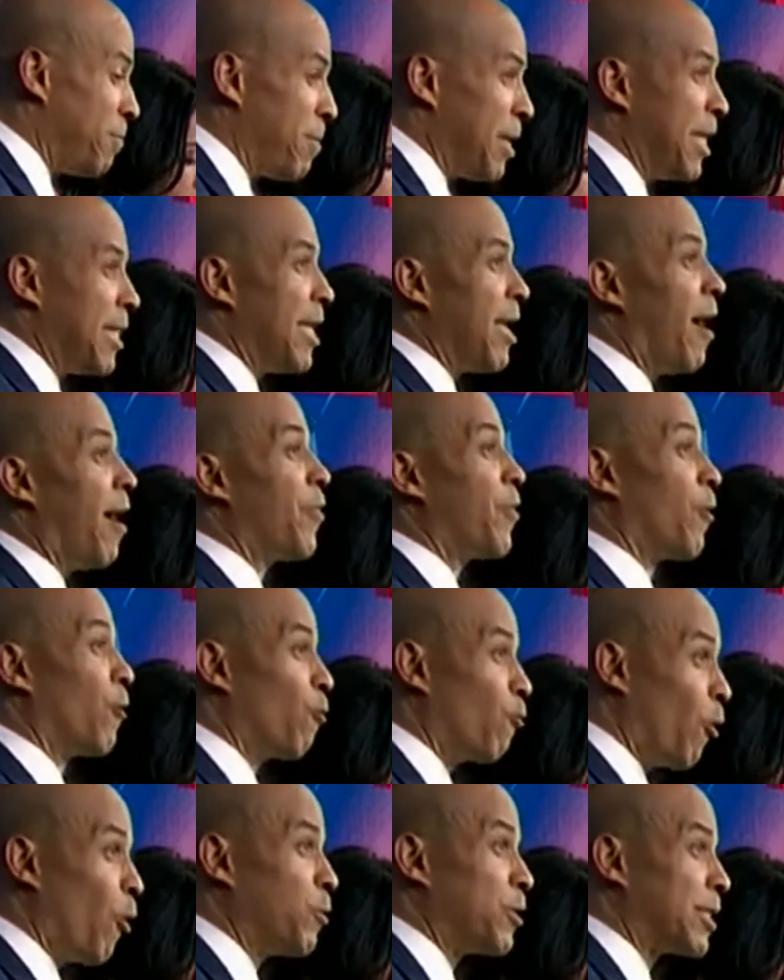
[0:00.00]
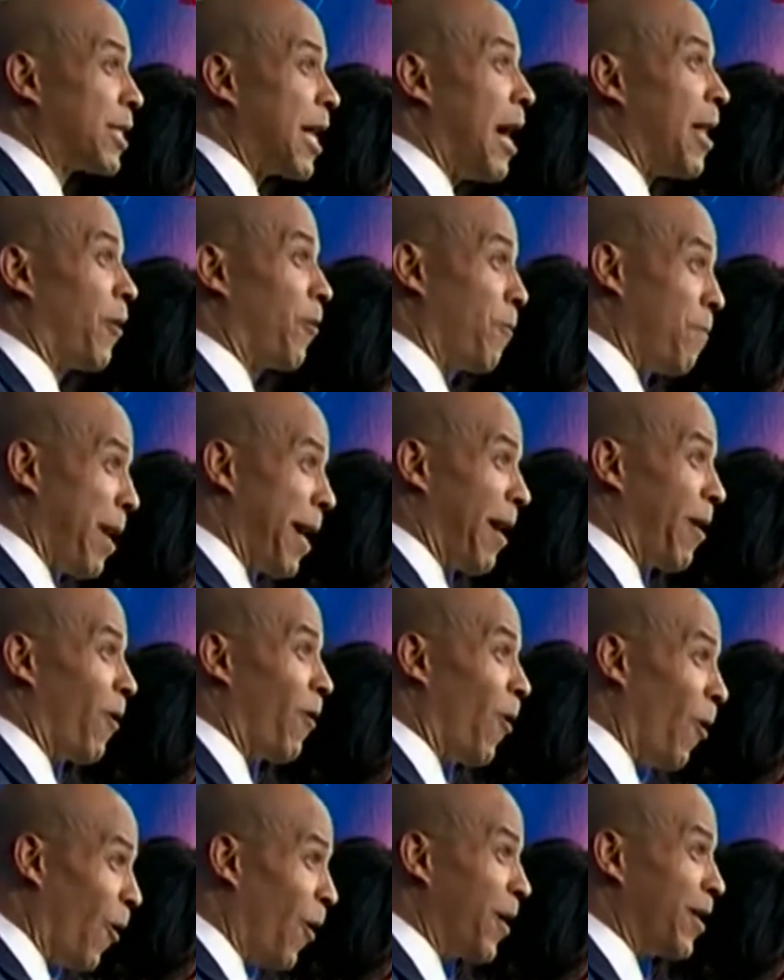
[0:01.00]
he still hasn't been knocked off that
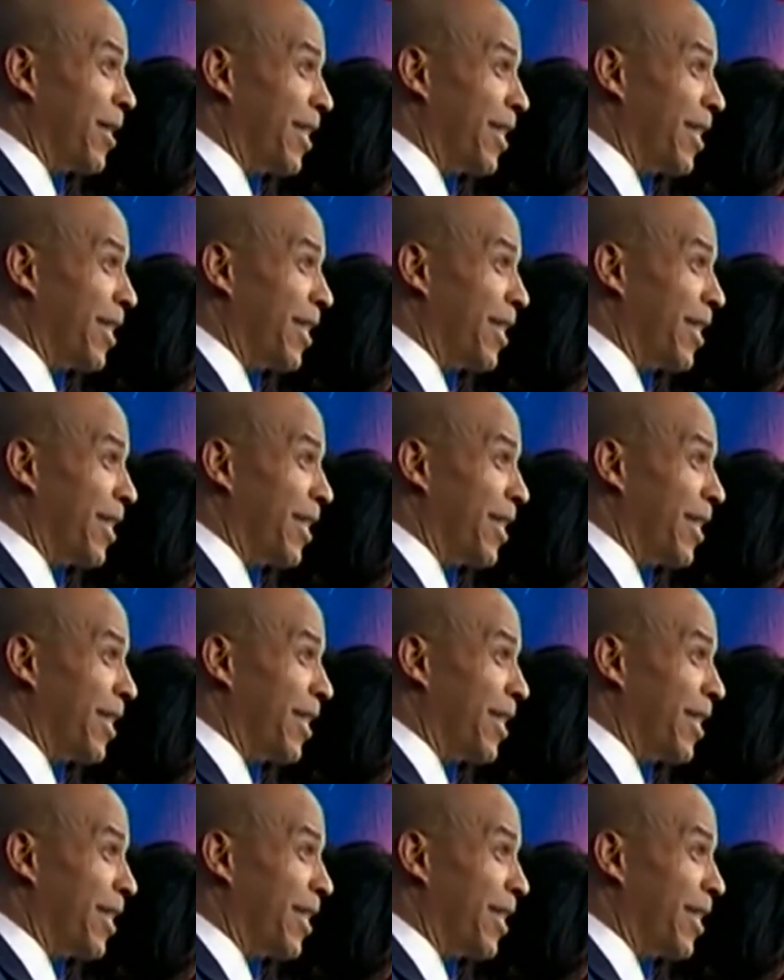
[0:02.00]
pedestal